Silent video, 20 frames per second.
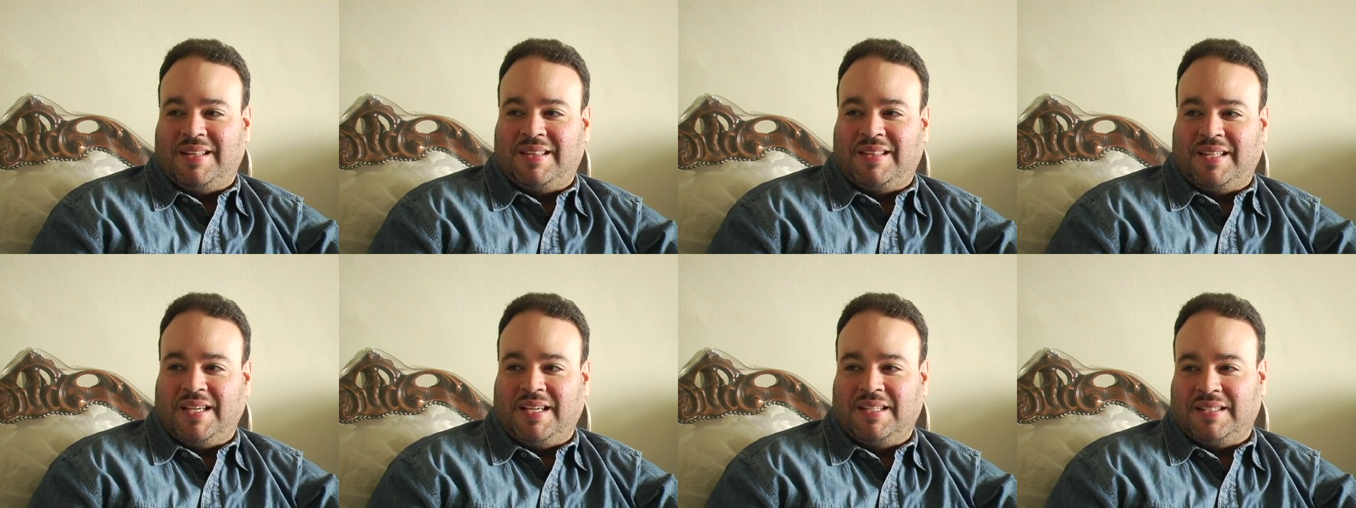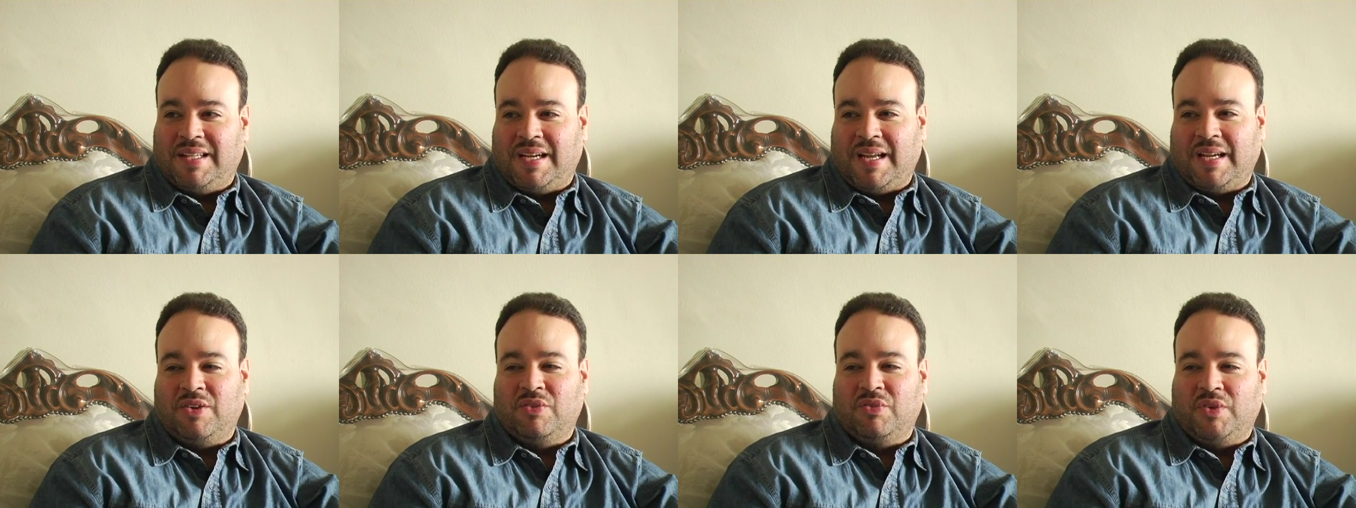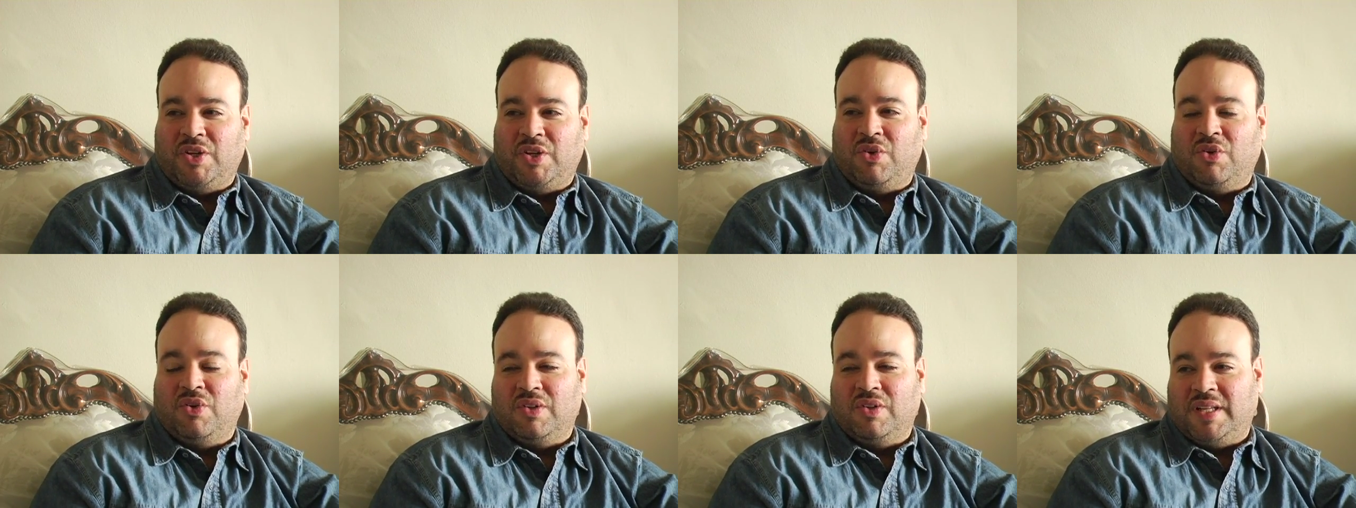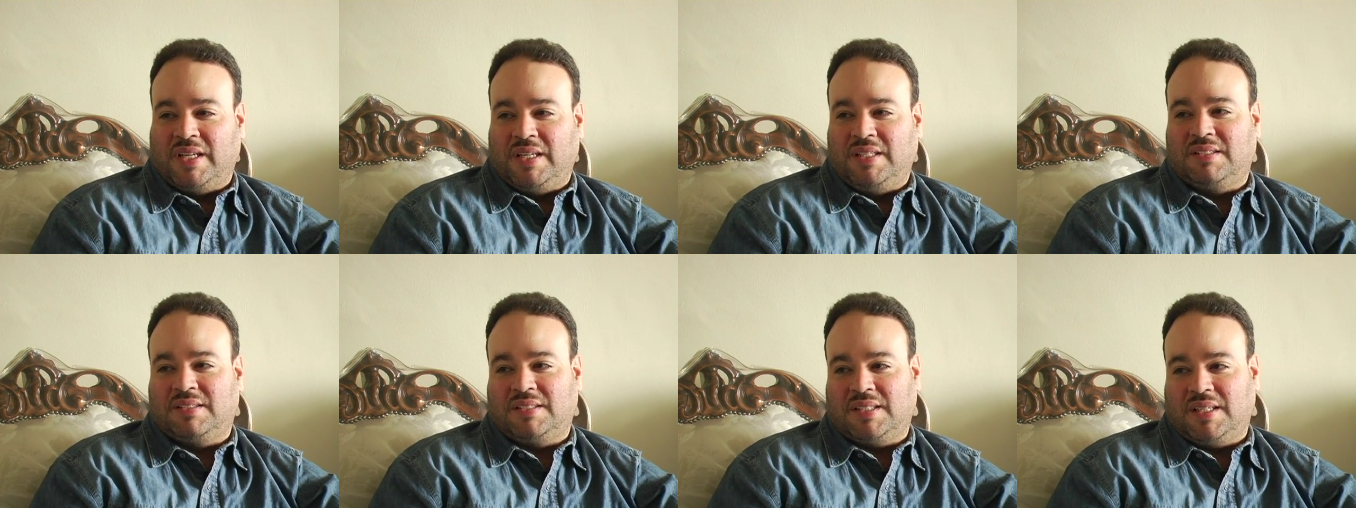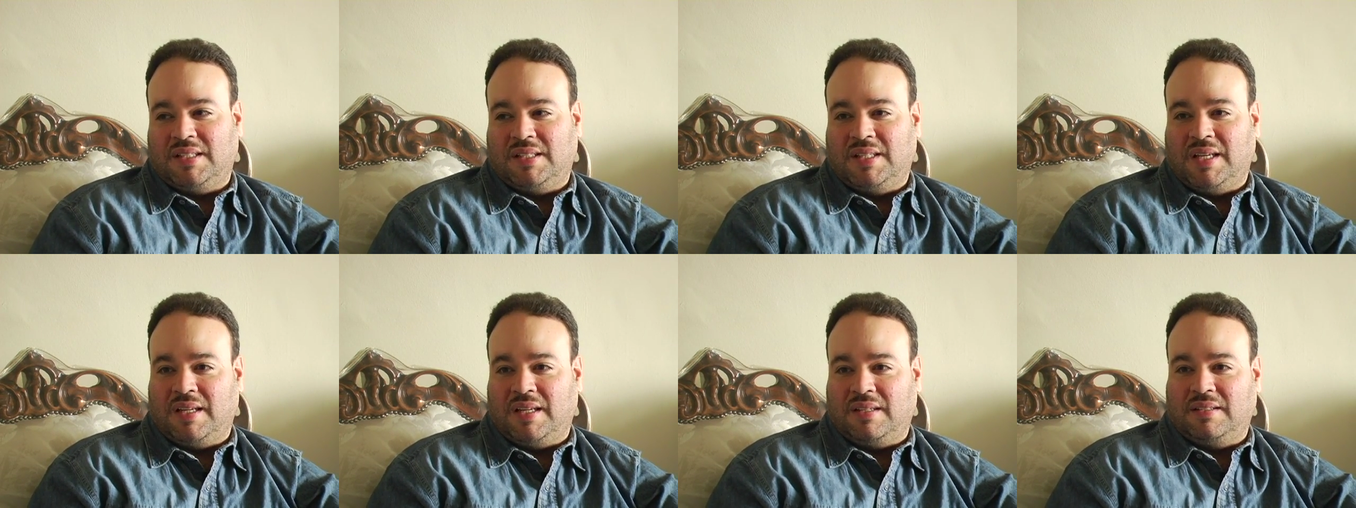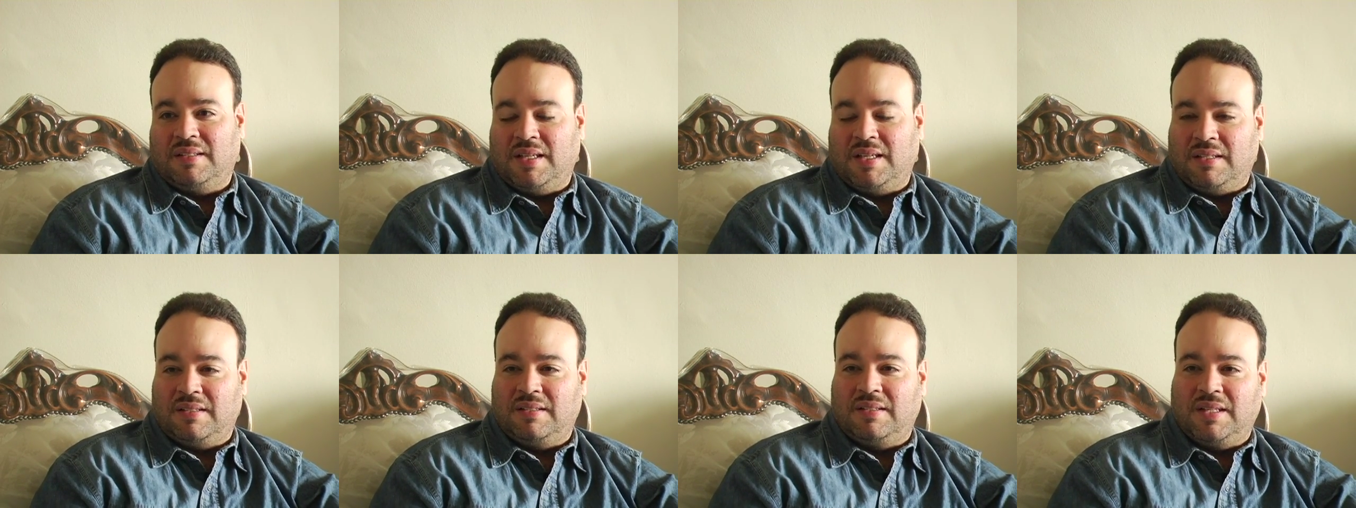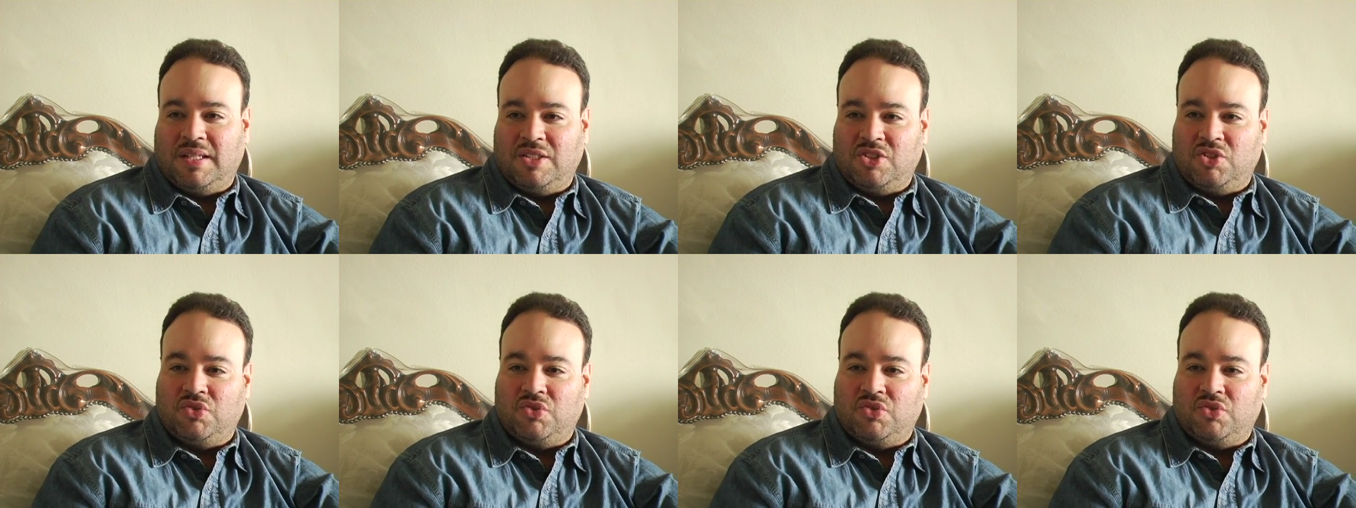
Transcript: thing that I can recall that he said that